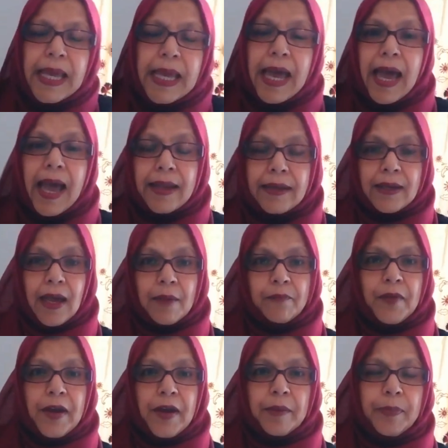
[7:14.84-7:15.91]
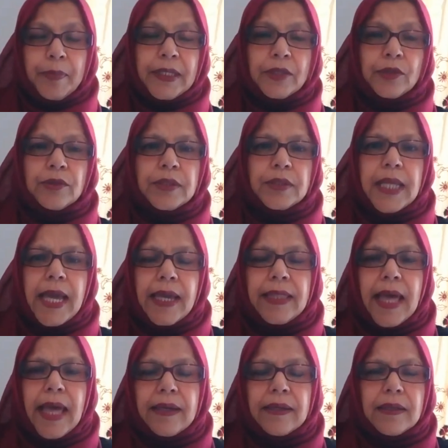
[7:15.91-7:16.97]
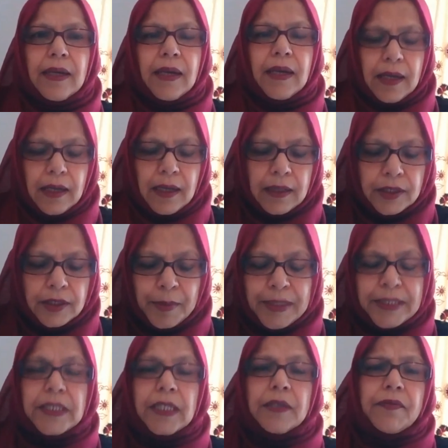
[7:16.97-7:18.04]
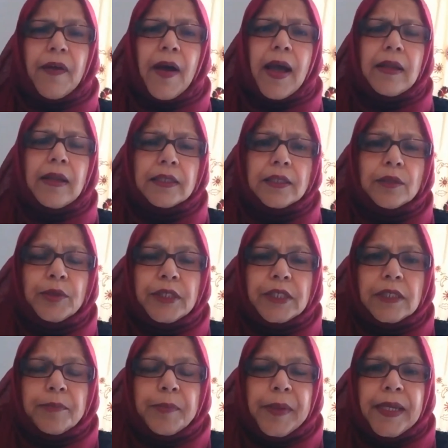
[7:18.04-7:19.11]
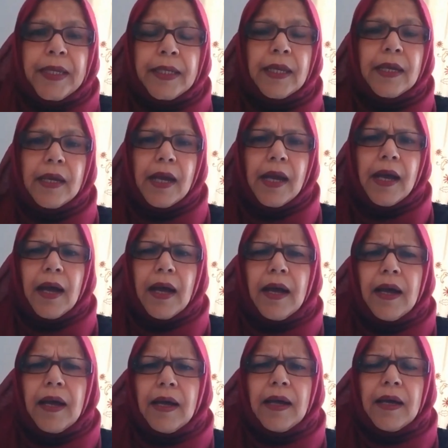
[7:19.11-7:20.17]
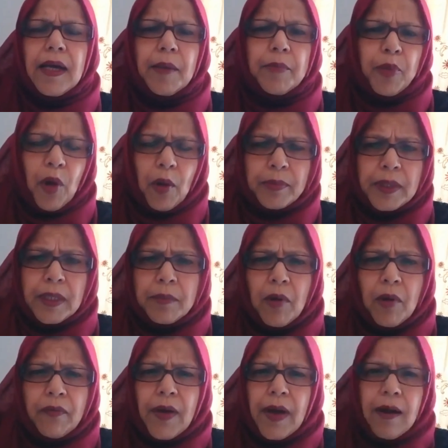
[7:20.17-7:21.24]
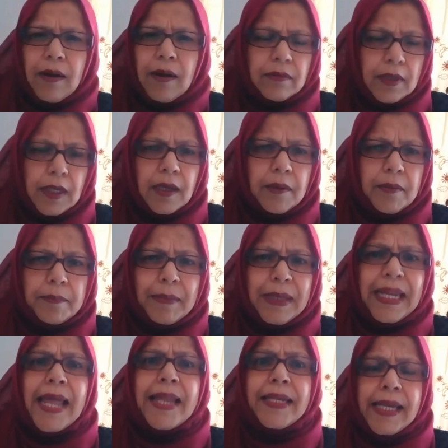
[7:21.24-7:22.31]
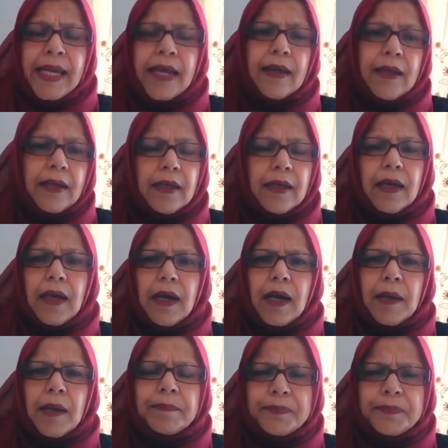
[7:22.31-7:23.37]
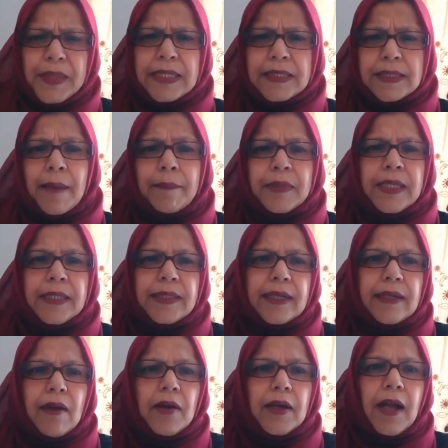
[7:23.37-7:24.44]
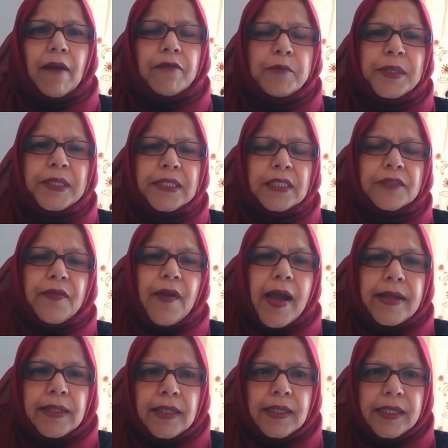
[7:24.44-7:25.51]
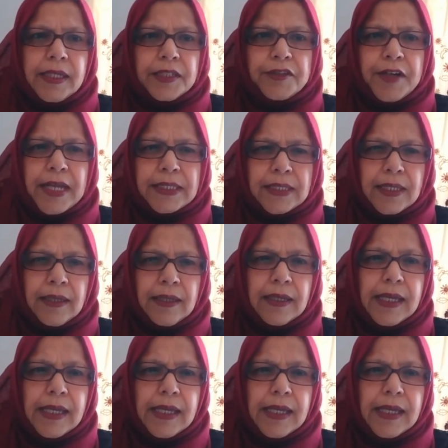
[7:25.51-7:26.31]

And I'm very pleased to say that uh, domestic violence, which has been uh, a problem of our uh, millennia, um, is something that our government is finally addressing.